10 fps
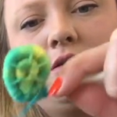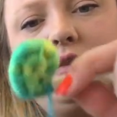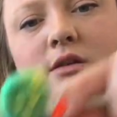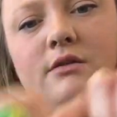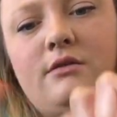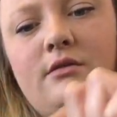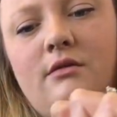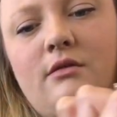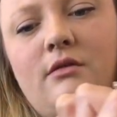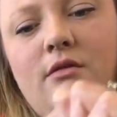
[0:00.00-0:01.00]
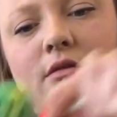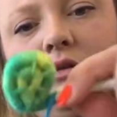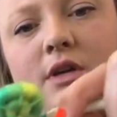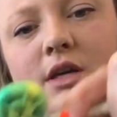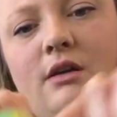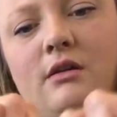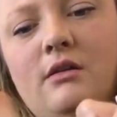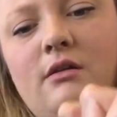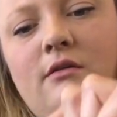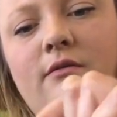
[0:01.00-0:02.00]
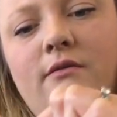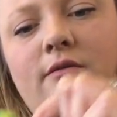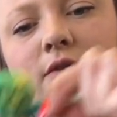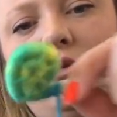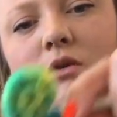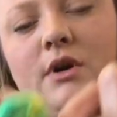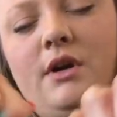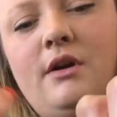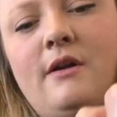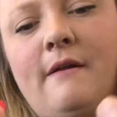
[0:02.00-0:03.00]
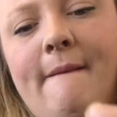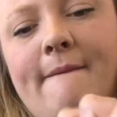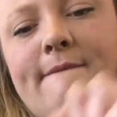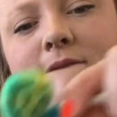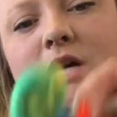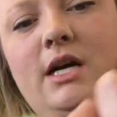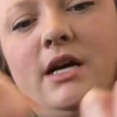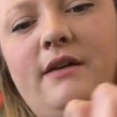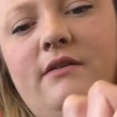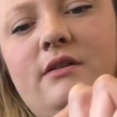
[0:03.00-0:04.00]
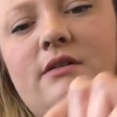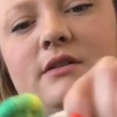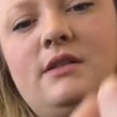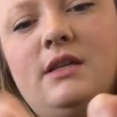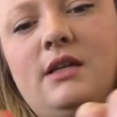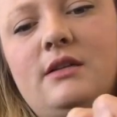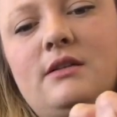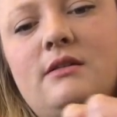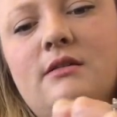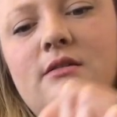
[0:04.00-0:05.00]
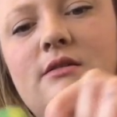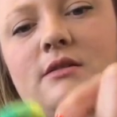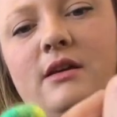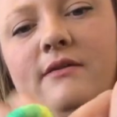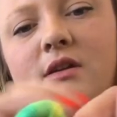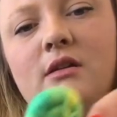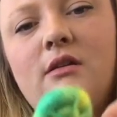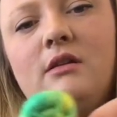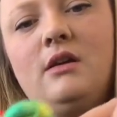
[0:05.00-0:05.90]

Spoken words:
2, 3, 4, 5, 6, 7.